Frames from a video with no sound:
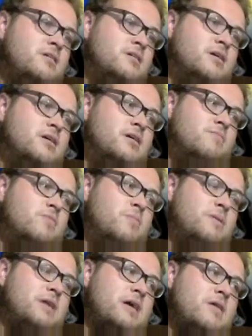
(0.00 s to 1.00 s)
Uh, we'll
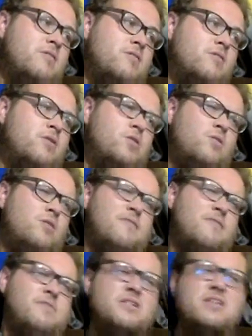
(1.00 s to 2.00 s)
be there all
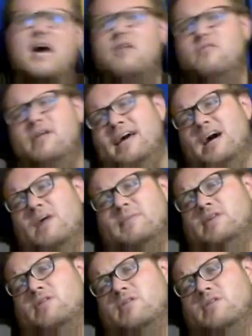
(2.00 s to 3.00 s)
every Saturday. I'll be
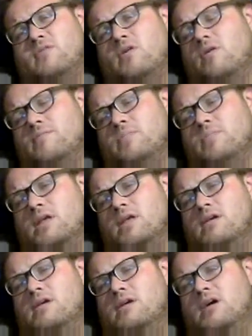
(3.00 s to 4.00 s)
there this fall.
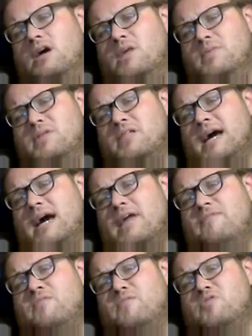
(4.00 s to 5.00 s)
Um,
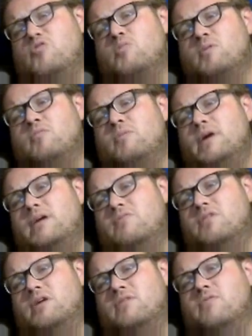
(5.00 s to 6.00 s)
aside from tournament week,
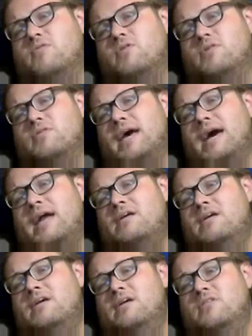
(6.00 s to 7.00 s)
we're looking forward to that.
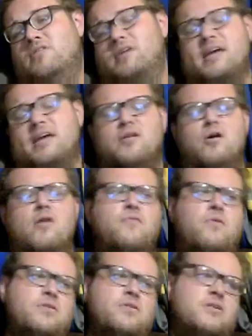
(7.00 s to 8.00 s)
They're kicking off
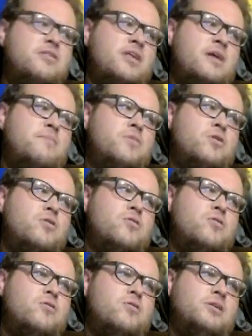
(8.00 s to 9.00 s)
on
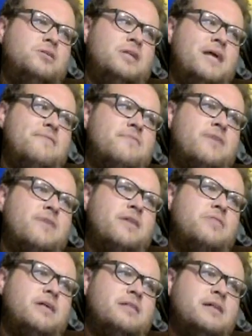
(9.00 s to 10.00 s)
September 11th, I
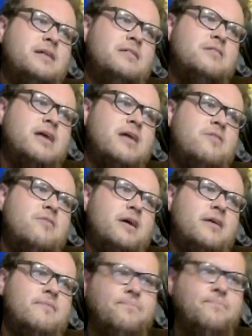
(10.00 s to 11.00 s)
think that's the Saturday.